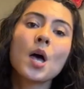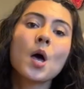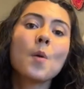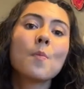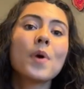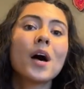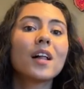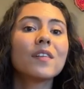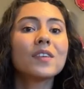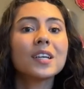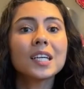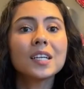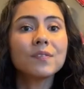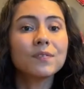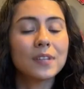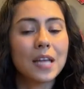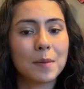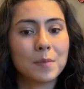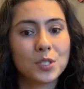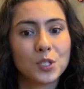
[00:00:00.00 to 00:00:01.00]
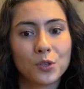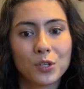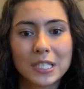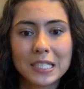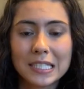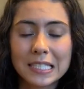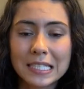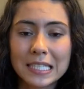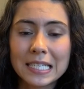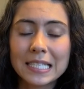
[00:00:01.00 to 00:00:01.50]
pelvic inflammatory
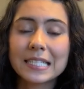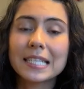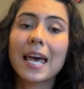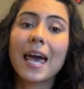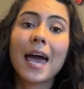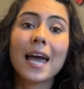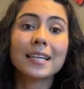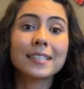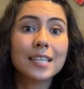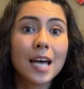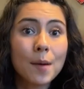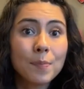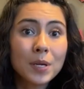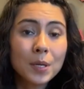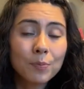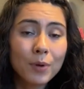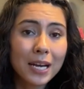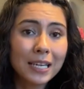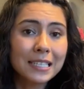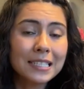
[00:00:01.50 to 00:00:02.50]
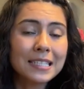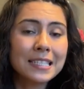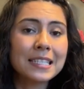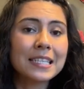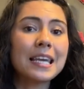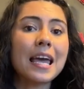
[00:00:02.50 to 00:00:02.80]
disease, ectopic pregnancy,